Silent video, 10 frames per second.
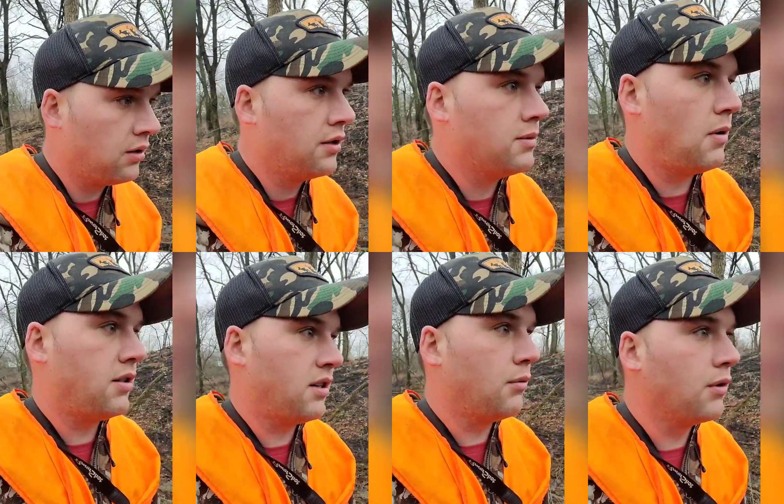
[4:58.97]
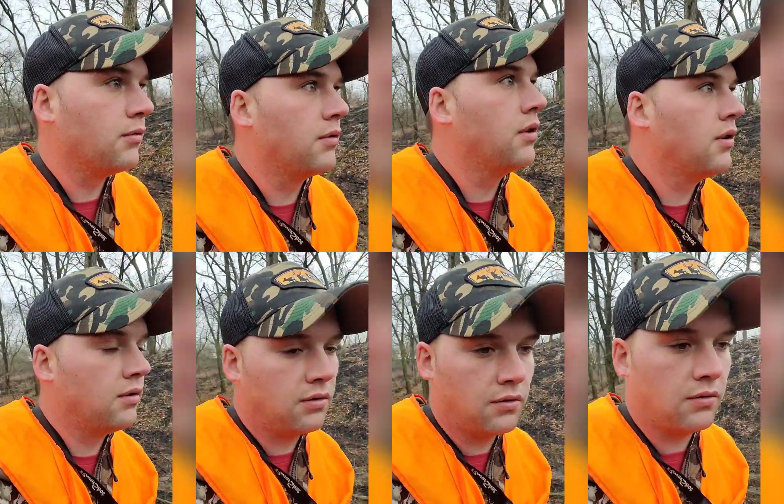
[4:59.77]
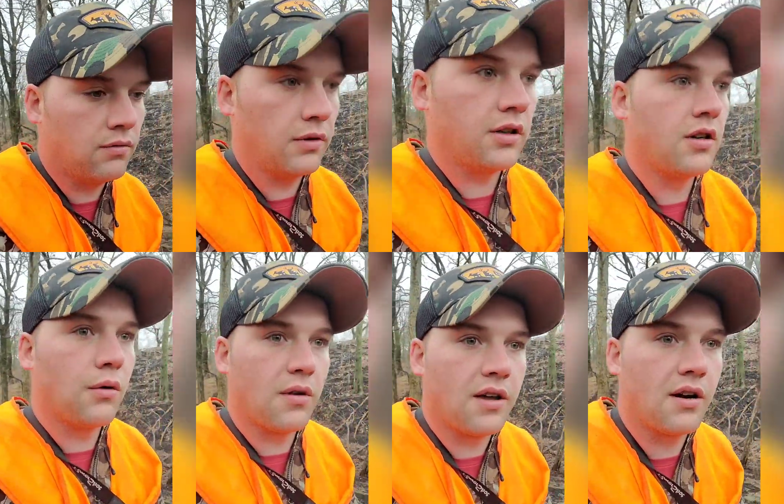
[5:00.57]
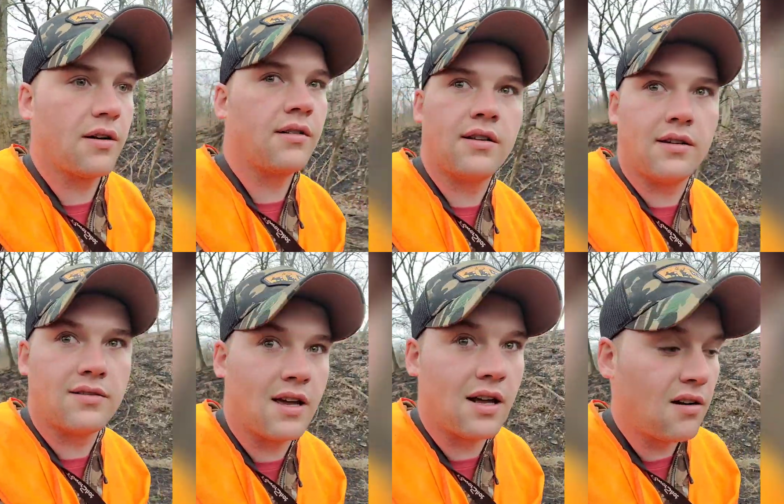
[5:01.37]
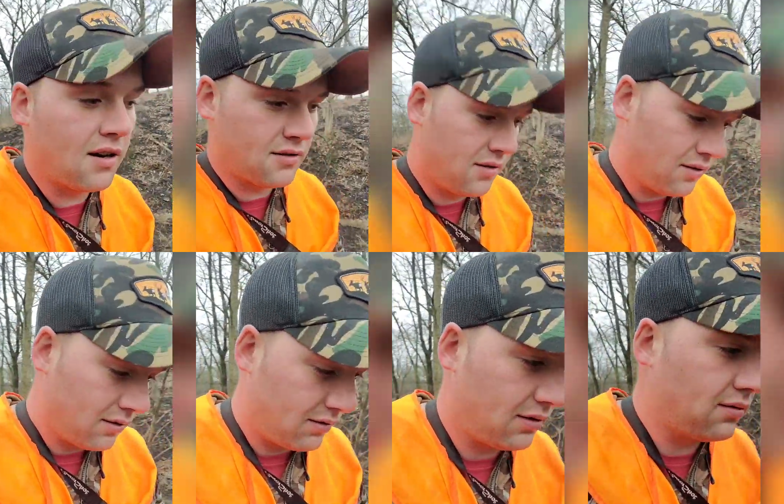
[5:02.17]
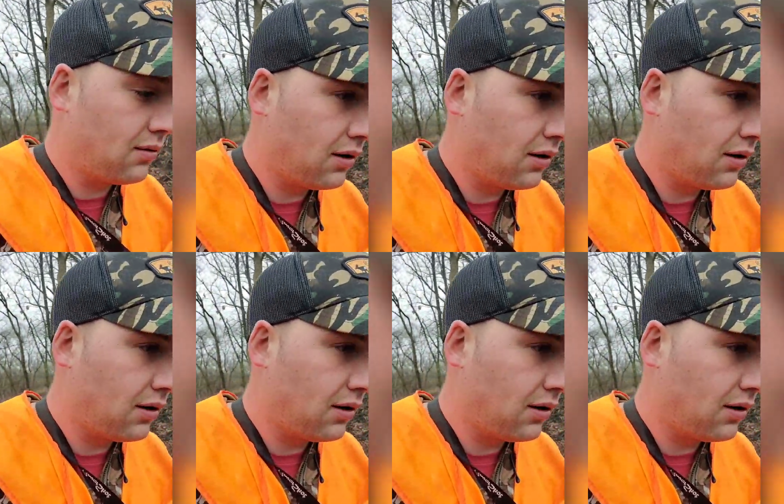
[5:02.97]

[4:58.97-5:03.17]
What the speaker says: spots I wouldn't really know were there unless I had Onyx. So